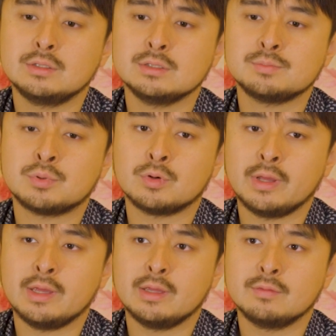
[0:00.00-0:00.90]
just
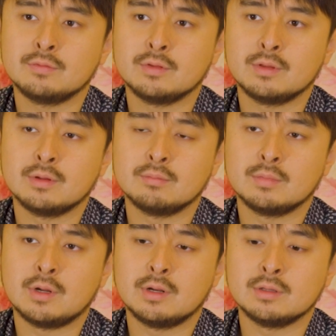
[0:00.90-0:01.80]
pray for
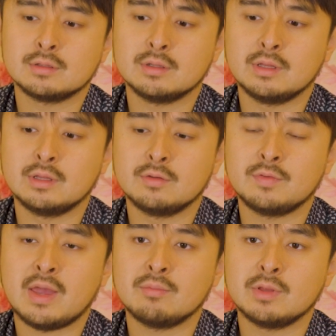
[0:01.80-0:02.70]
them, honestly, their
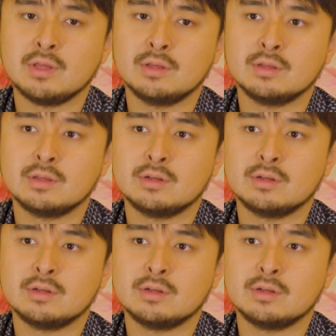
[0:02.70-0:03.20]
family